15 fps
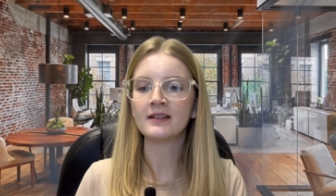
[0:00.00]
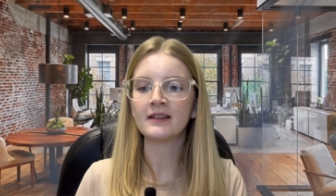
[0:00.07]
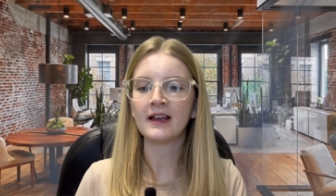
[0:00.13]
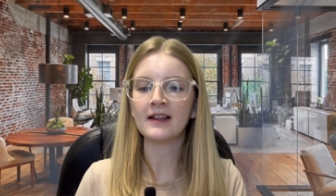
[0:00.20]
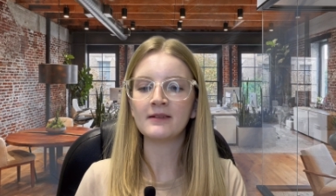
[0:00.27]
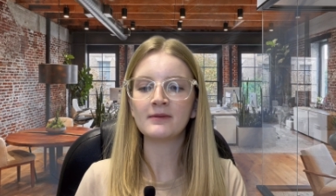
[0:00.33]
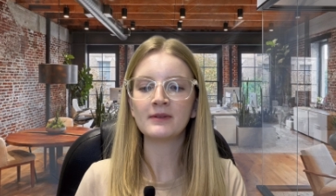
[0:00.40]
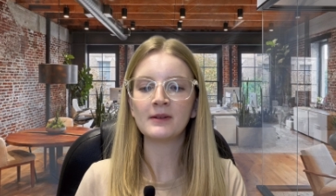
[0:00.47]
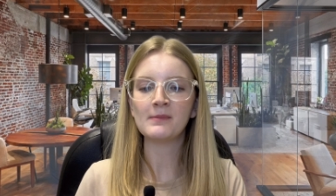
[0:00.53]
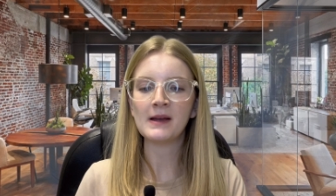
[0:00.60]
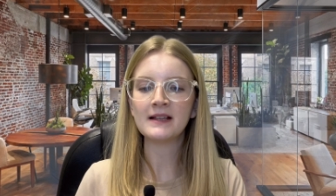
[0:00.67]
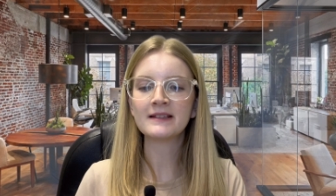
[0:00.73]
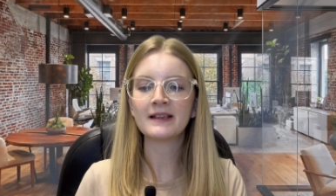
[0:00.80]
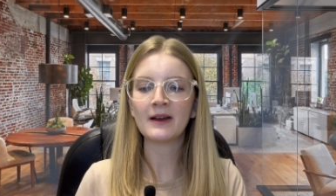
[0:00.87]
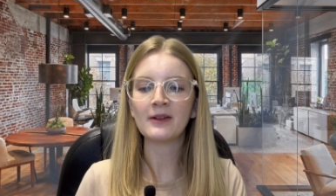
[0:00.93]
that the
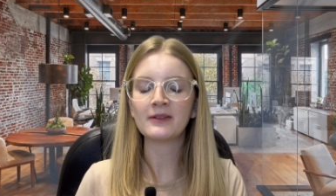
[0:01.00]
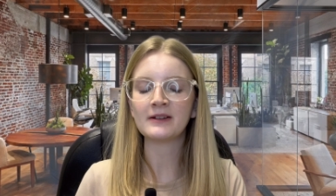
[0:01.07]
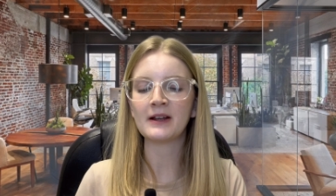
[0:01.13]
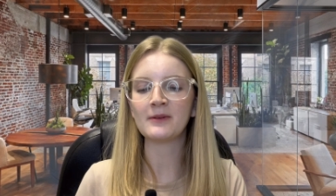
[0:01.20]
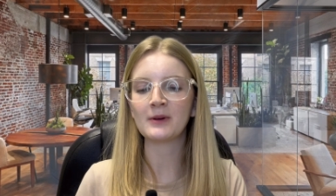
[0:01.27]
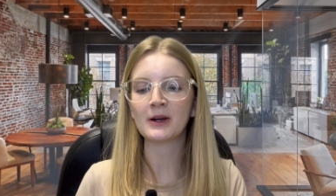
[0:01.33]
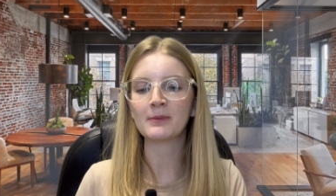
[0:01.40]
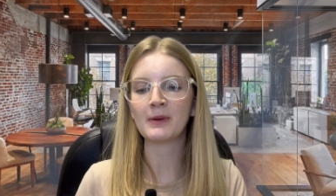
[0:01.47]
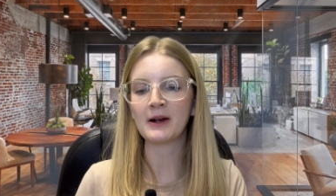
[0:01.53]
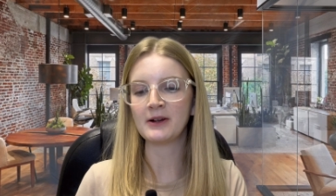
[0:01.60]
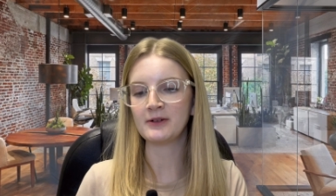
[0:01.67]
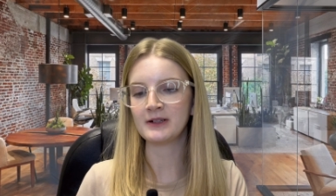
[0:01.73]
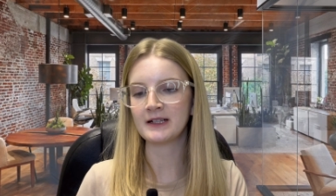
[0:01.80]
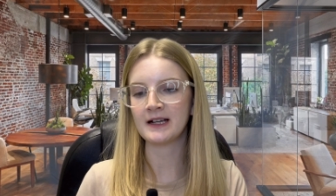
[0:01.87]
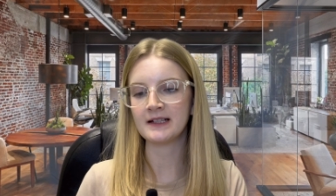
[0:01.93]
Men's Health Network
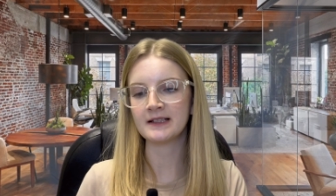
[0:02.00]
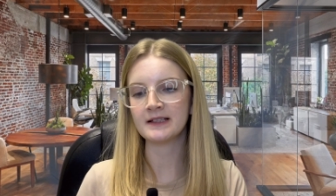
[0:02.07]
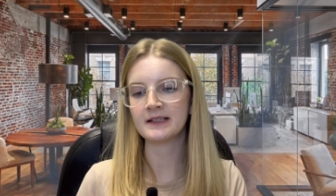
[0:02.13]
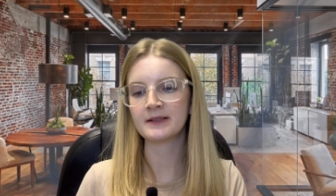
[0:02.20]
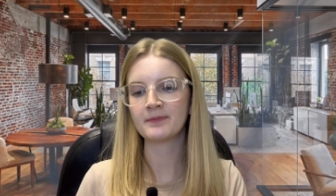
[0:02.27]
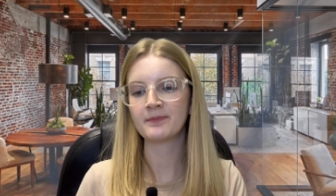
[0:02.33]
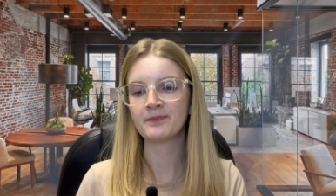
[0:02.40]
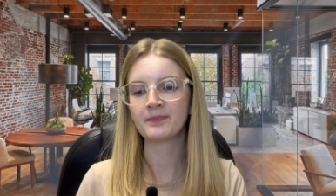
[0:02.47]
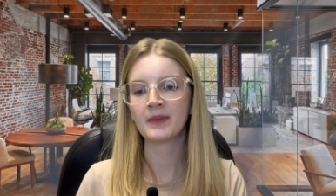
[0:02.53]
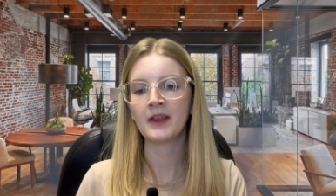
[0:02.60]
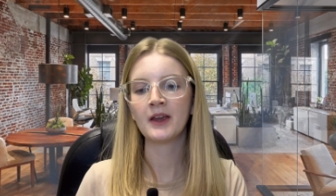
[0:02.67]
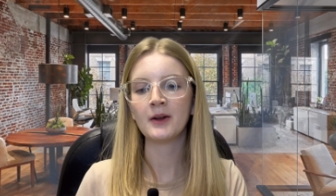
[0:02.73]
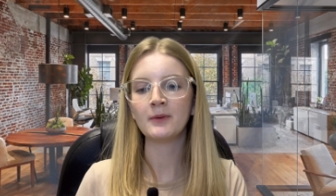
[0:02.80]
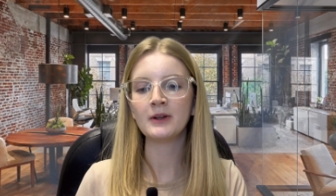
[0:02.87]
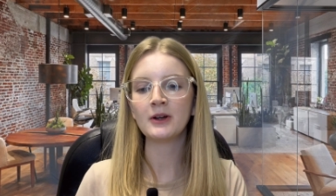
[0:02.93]
prioritizes.
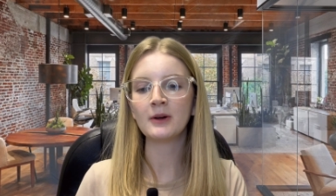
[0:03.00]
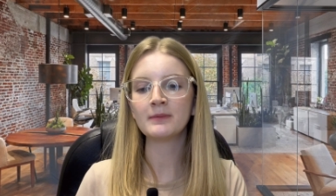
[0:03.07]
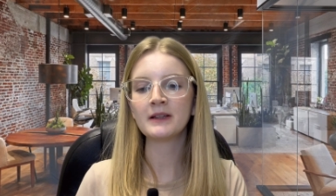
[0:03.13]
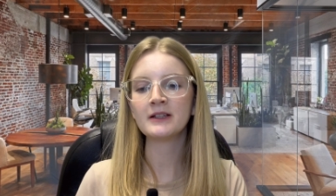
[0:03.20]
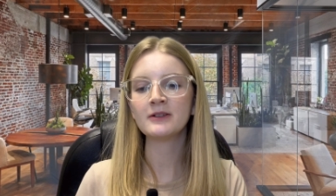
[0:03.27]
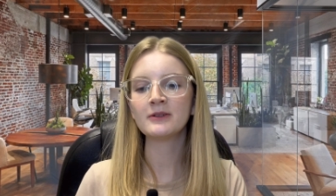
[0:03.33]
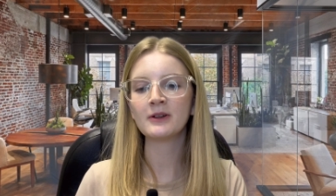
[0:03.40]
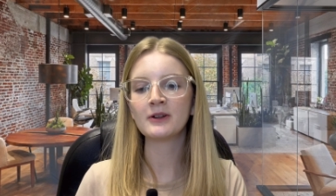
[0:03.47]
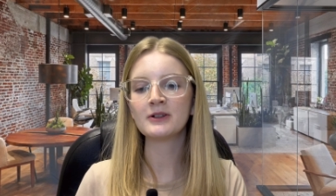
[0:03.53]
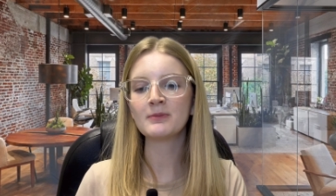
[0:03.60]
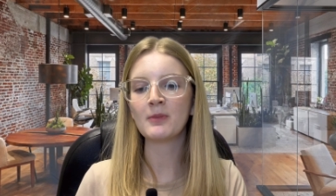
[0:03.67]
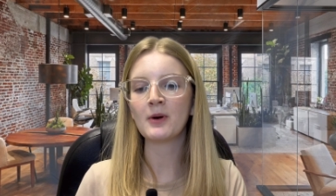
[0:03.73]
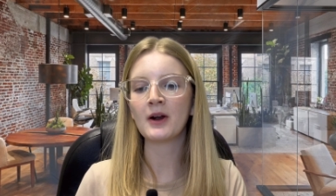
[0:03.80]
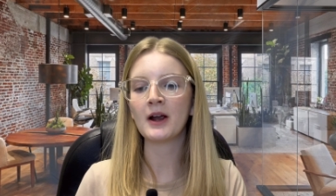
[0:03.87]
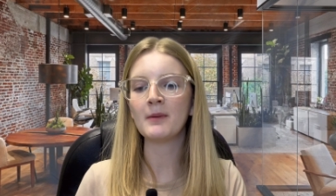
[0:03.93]
We hope that you learned
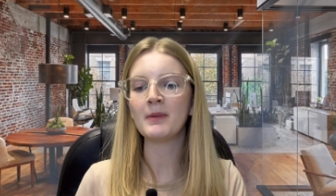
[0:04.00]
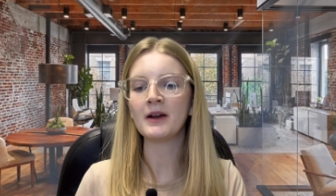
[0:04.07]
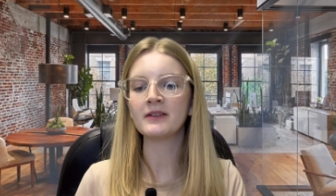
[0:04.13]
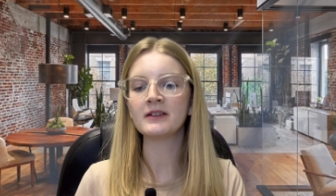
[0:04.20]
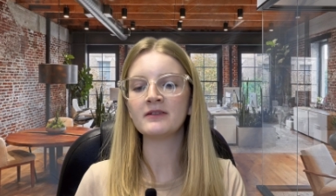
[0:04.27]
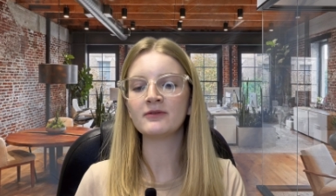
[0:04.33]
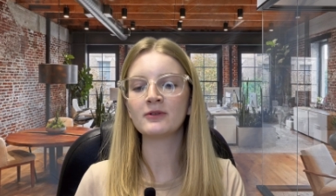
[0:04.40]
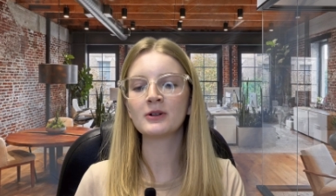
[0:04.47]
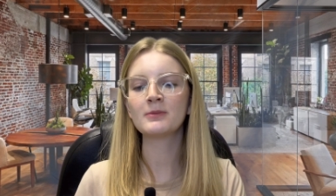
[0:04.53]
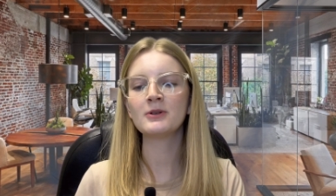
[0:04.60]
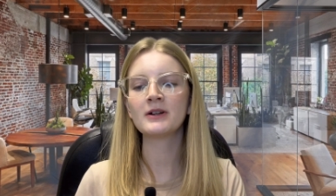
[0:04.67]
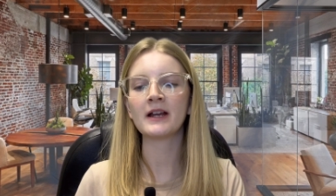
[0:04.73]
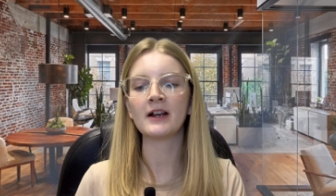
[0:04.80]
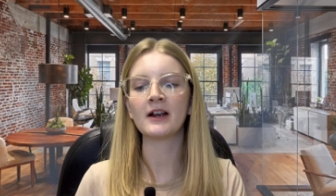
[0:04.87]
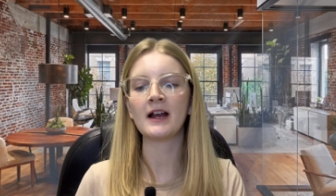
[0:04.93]
more about the Affordable
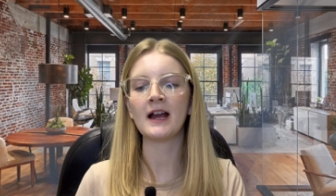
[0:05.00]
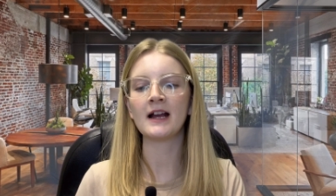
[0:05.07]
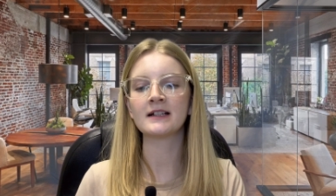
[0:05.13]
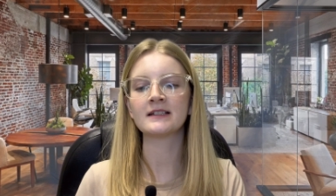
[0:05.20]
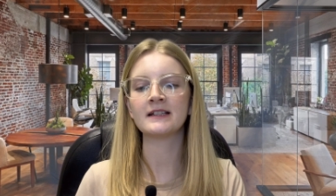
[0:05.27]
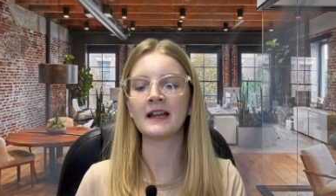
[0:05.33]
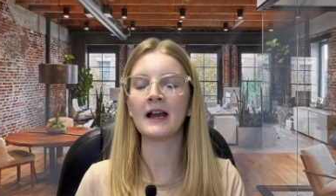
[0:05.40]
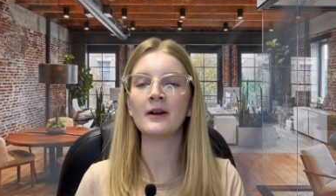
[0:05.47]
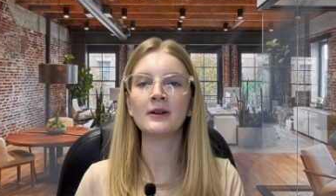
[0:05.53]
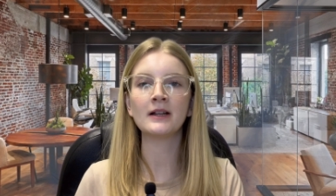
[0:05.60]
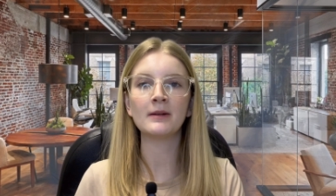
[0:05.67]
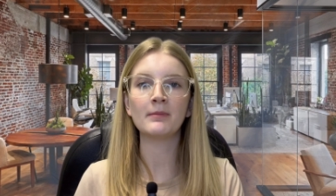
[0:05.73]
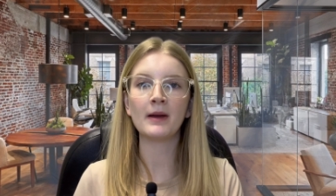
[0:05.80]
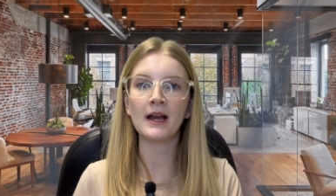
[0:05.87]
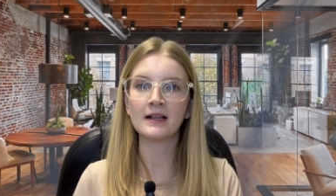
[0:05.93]
Care Act and how it
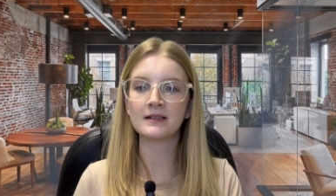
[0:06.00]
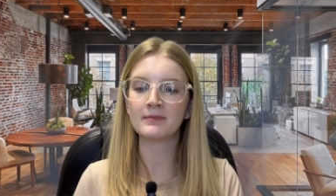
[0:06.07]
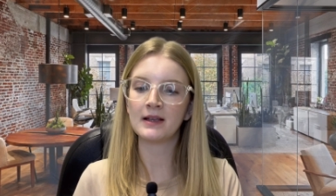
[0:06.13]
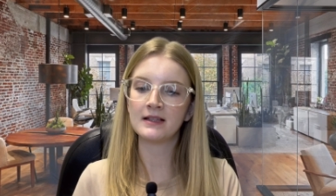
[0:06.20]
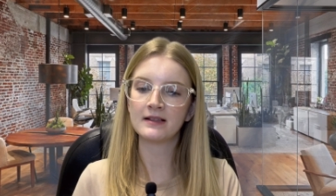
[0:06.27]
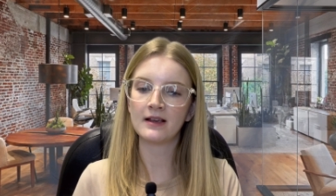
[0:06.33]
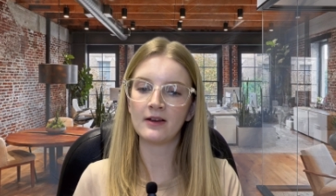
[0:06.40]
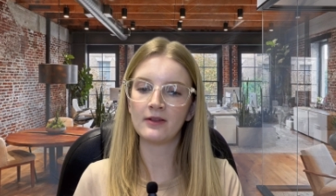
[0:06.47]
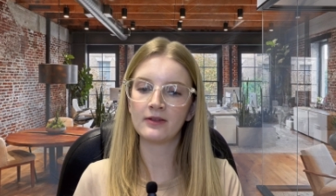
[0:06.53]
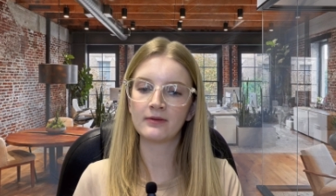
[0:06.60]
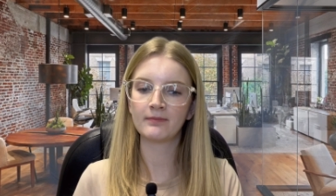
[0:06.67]
impacts men's health.